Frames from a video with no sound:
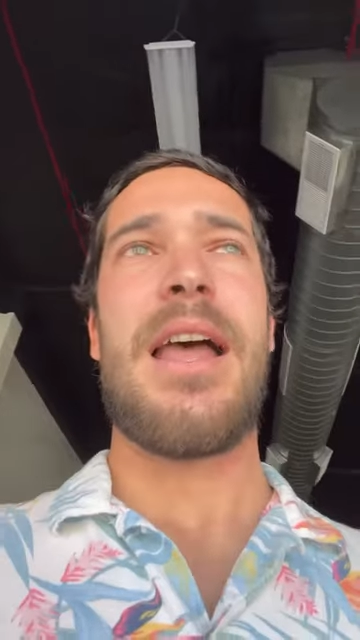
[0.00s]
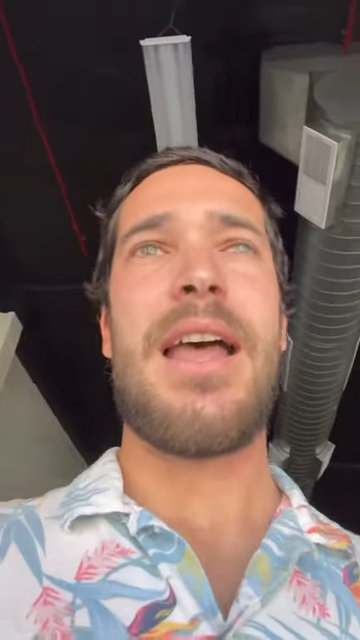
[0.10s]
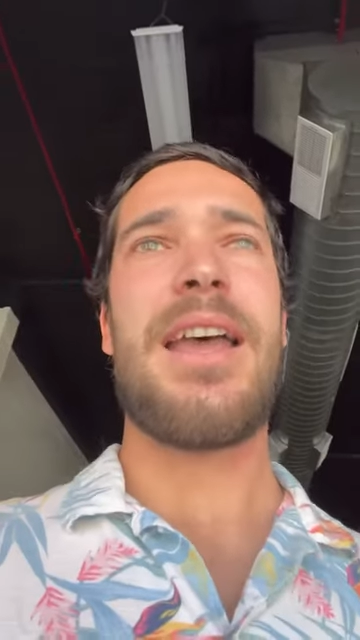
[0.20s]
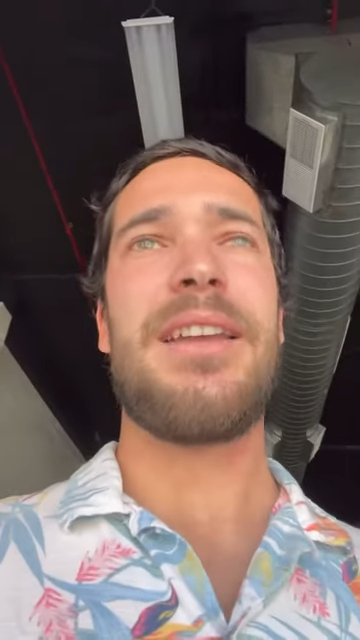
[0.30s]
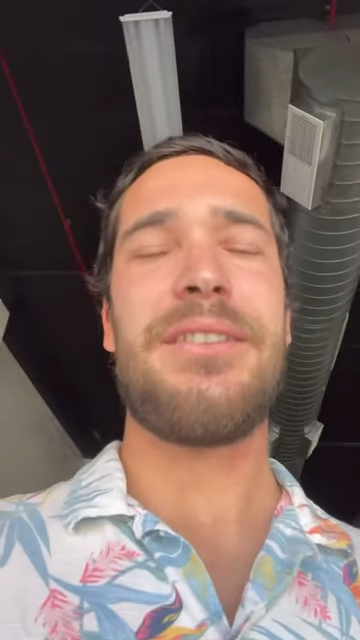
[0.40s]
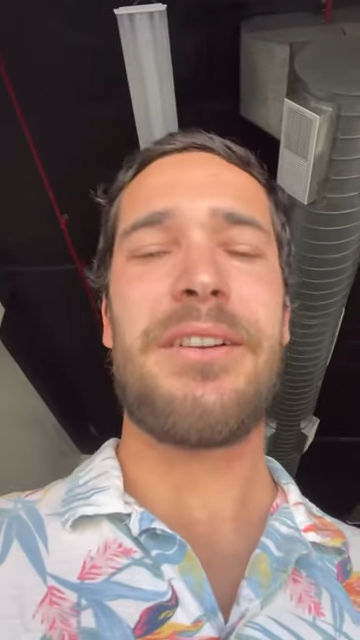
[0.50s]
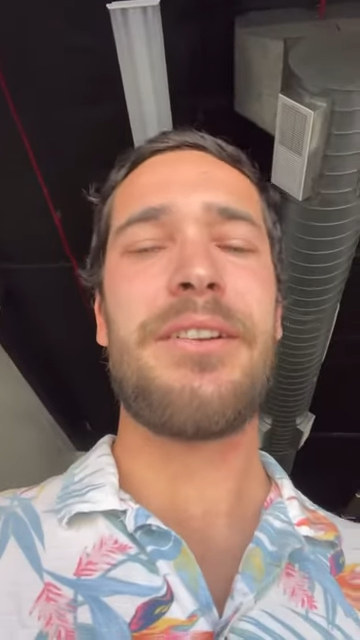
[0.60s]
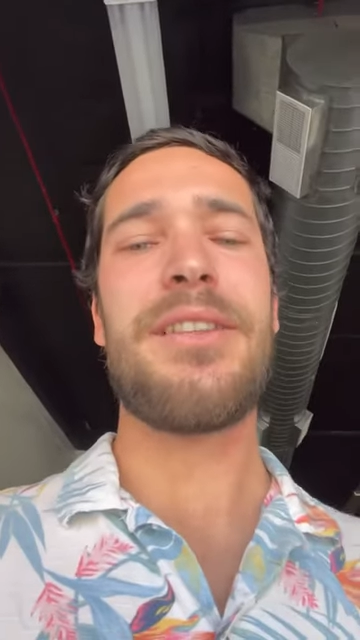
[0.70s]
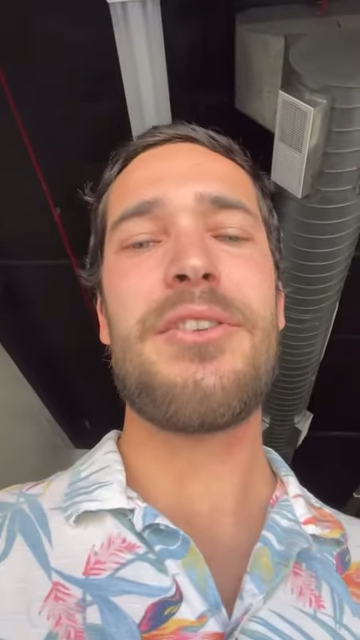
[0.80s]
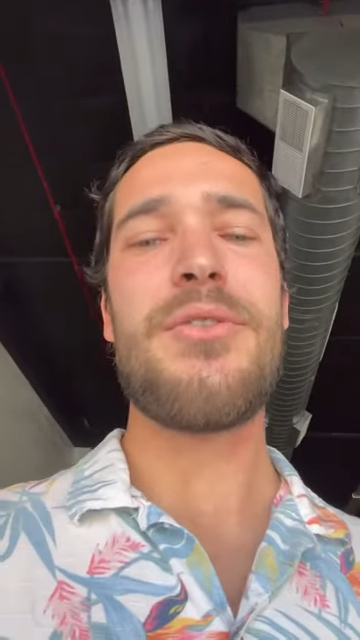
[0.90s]
And
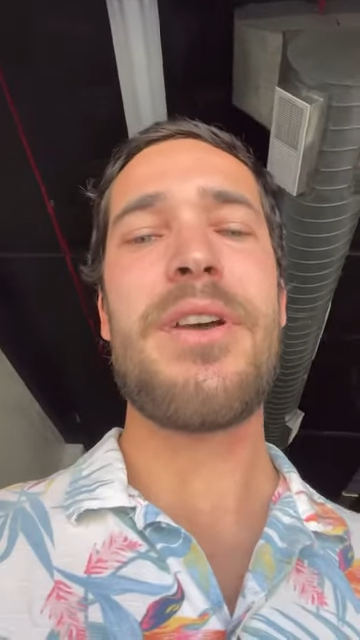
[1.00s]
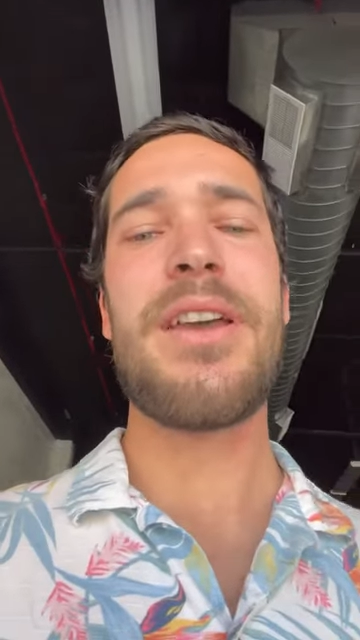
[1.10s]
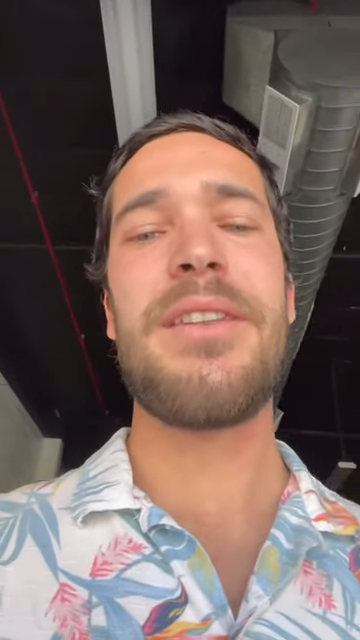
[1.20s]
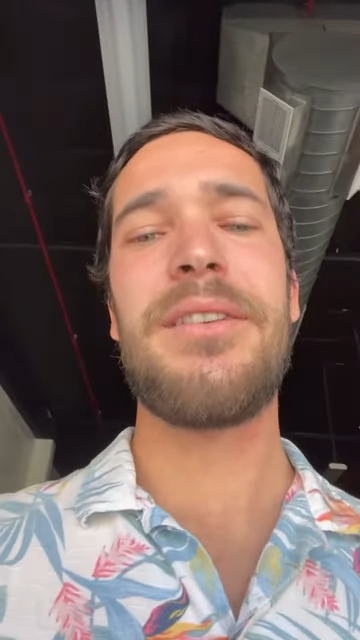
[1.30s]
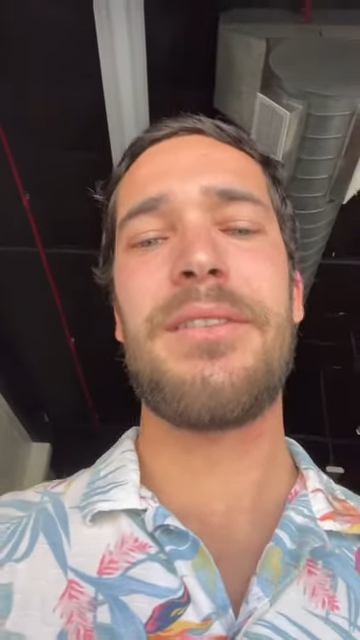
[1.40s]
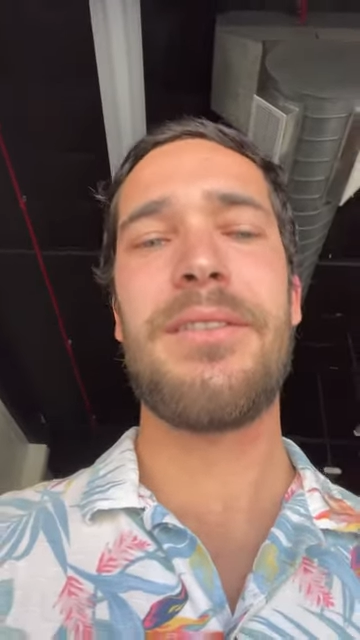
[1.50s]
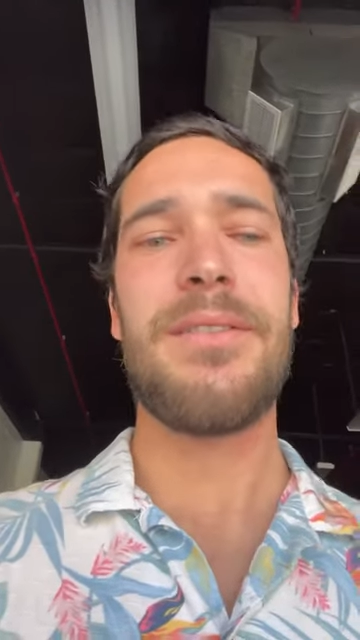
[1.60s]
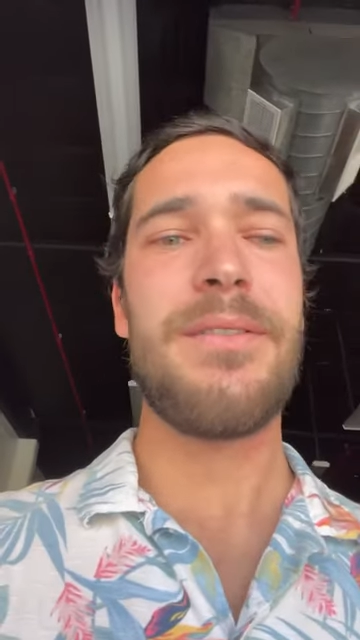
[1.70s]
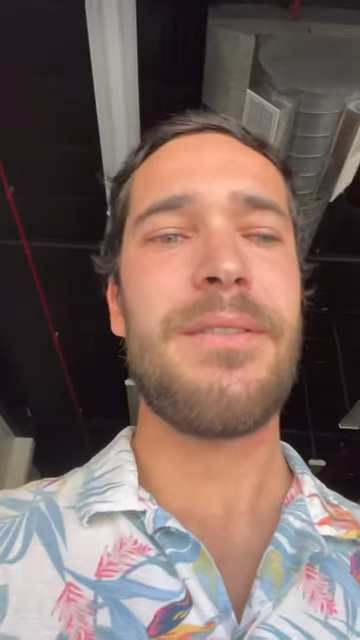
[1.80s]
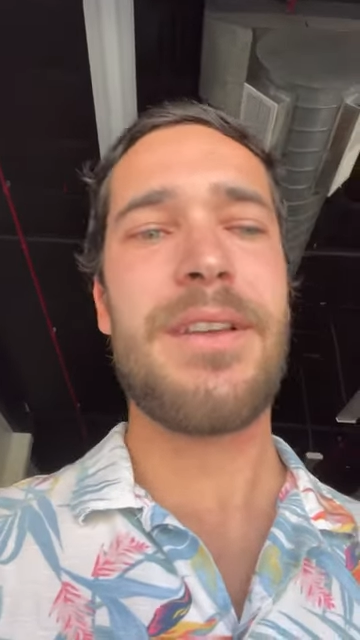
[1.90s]
Architect US
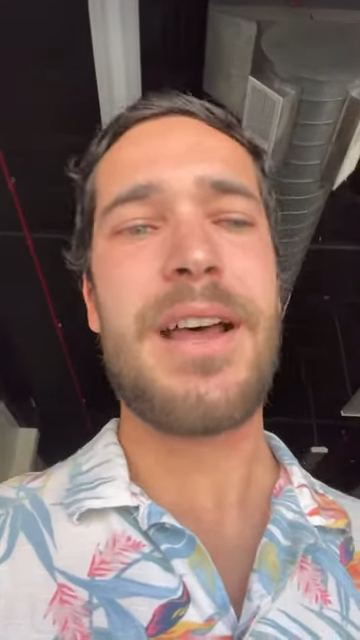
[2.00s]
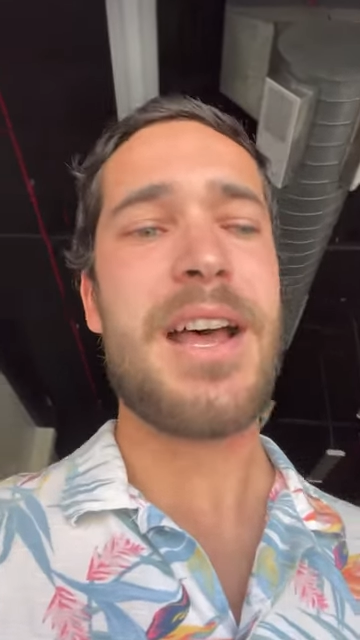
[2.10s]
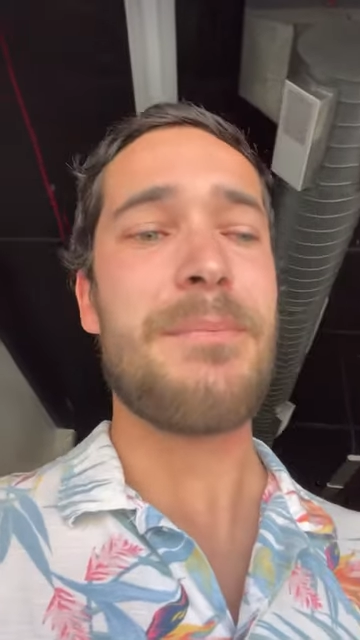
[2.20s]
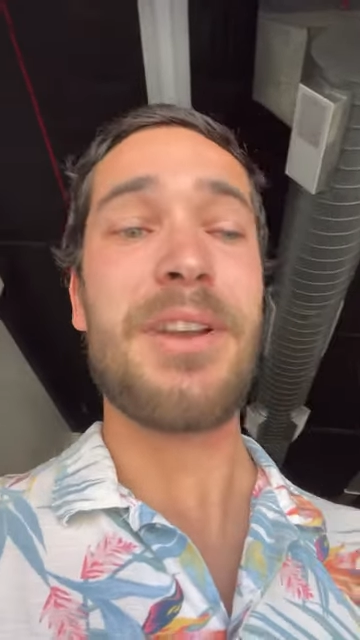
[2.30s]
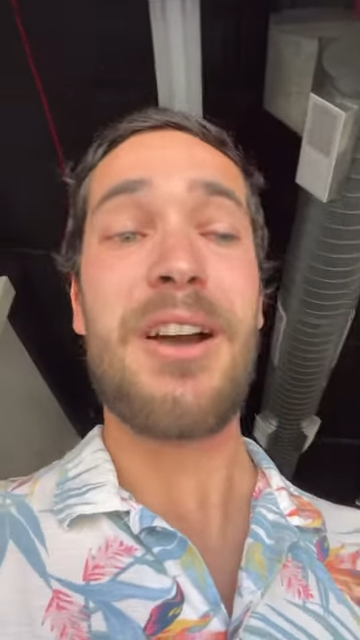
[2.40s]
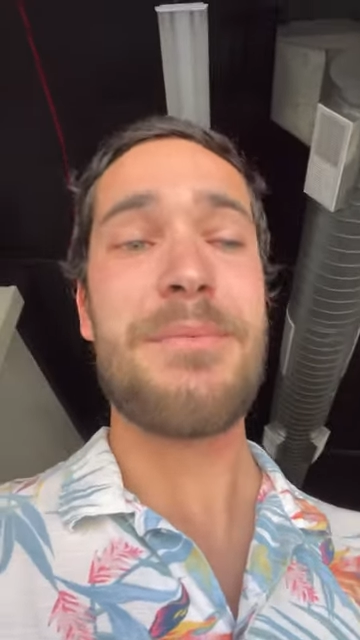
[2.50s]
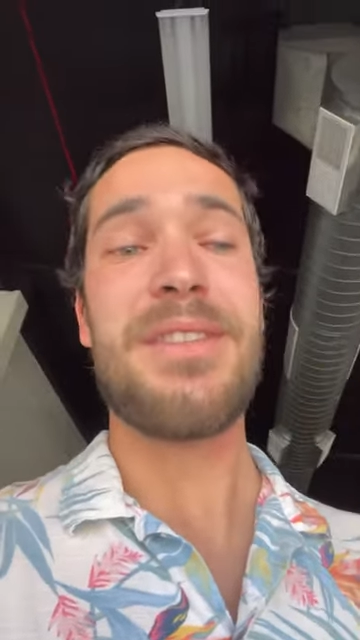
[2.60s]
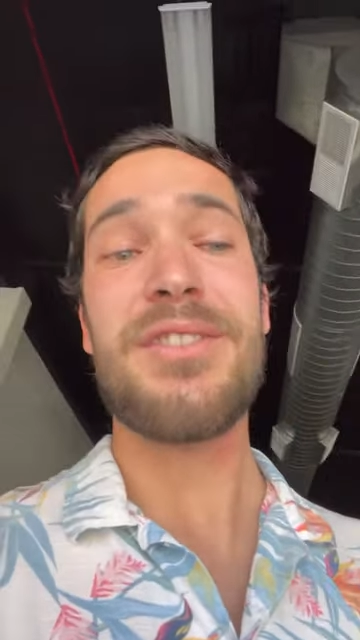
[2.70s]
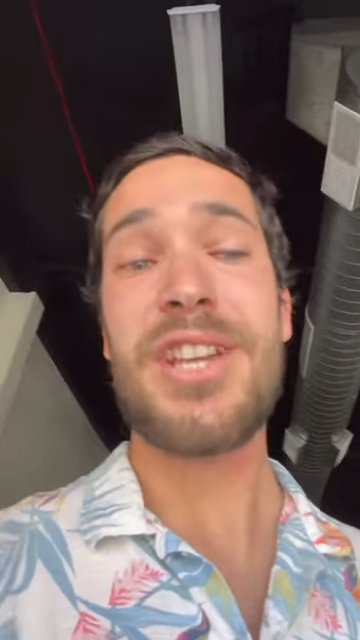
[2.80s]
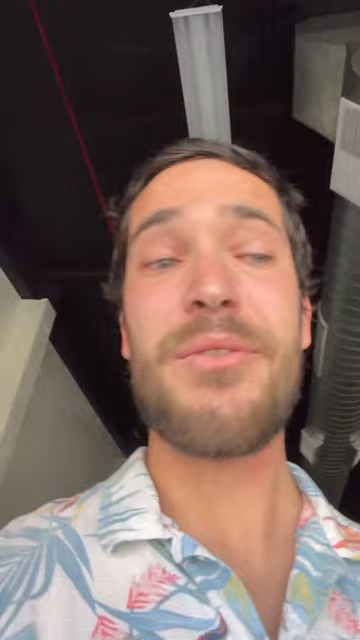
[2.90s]
um, got me
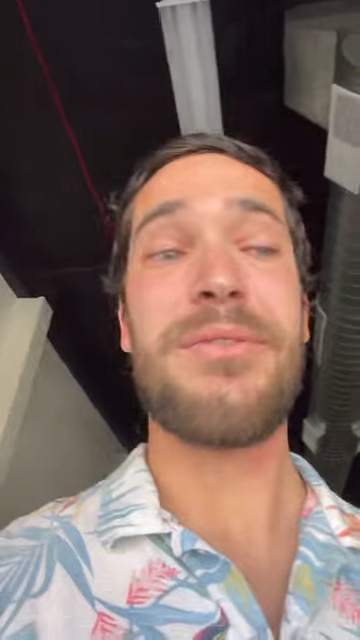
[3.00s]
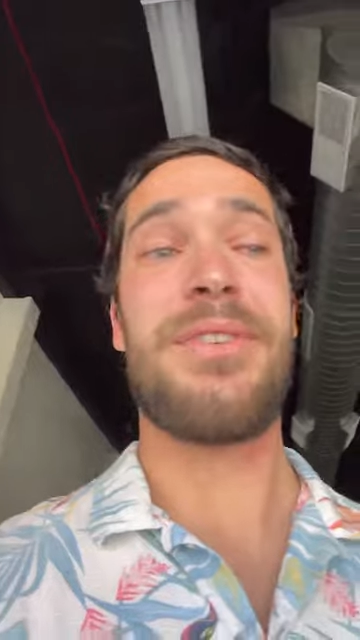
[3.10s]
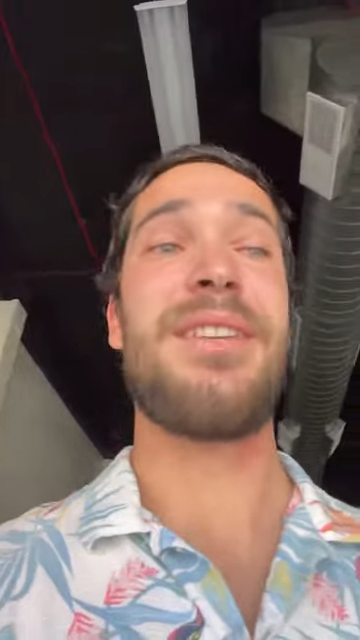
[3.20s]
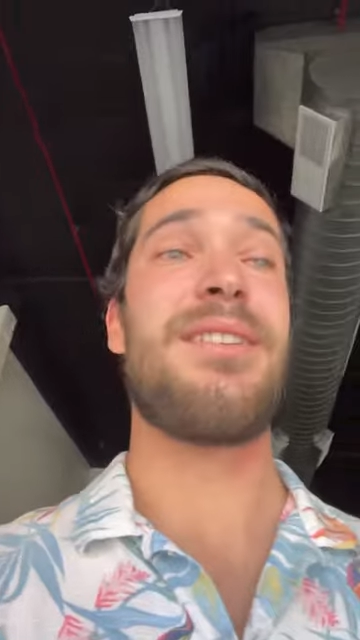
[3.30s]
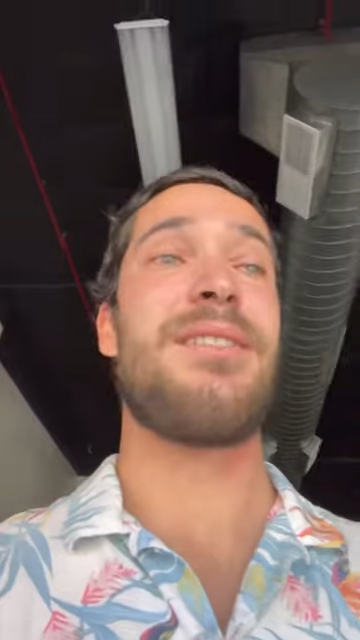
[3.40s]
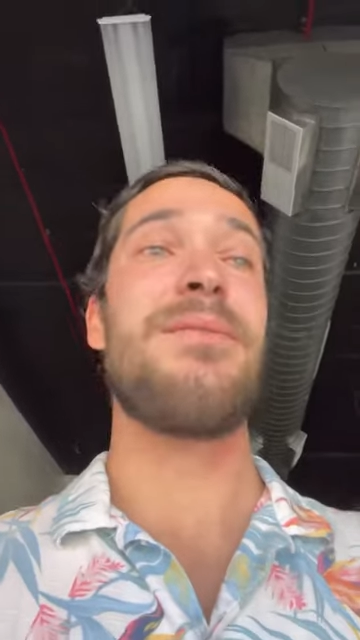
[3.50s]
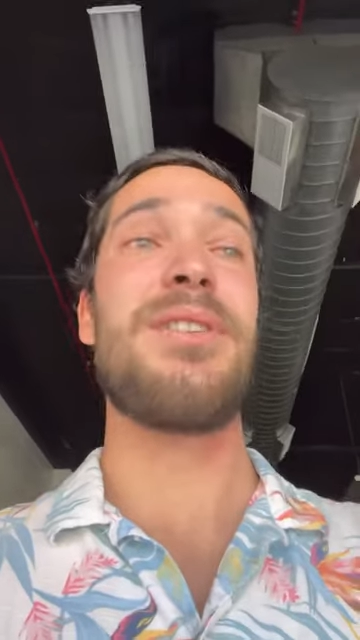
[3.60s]
the J1 visa.